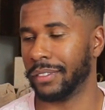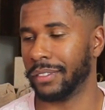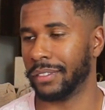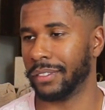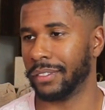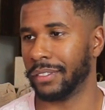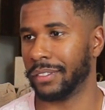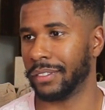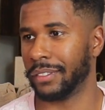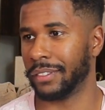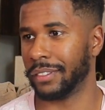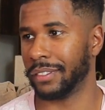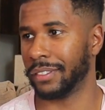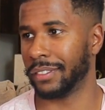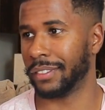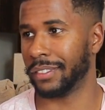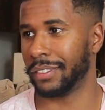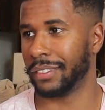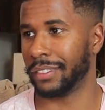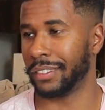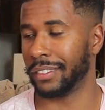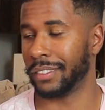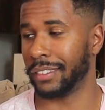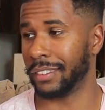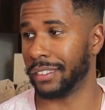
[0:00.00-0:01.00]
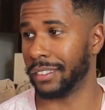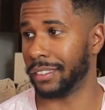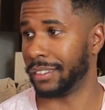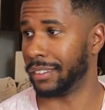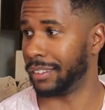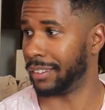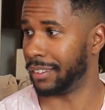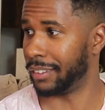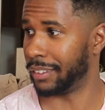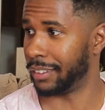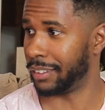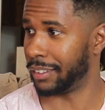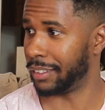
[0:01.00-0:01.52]

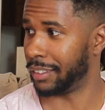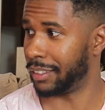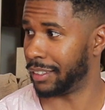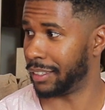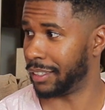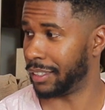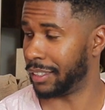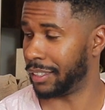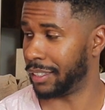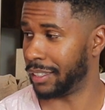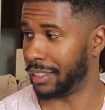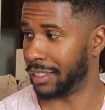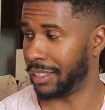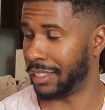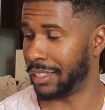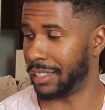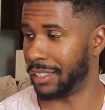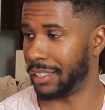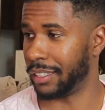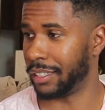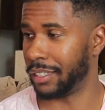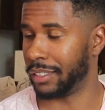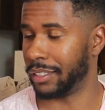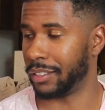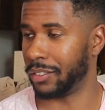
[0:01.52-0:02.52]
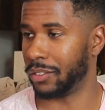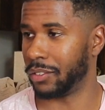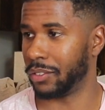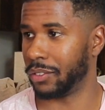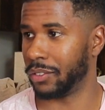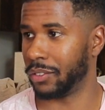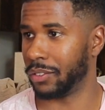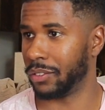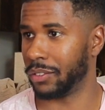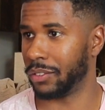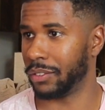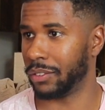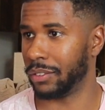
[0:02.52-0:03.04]

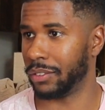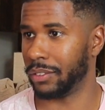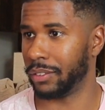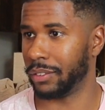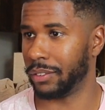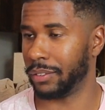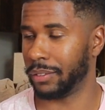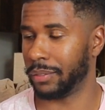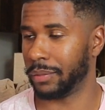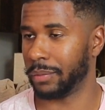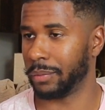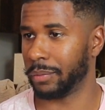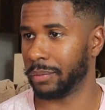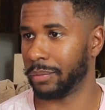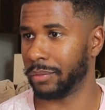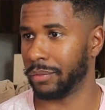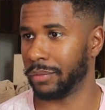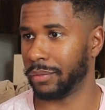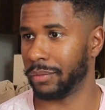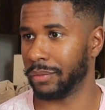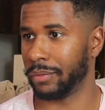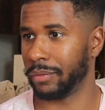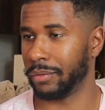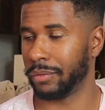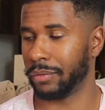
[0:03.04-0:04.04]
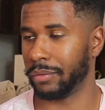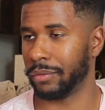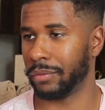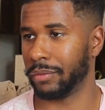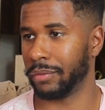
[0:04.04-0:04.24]
(not speaking)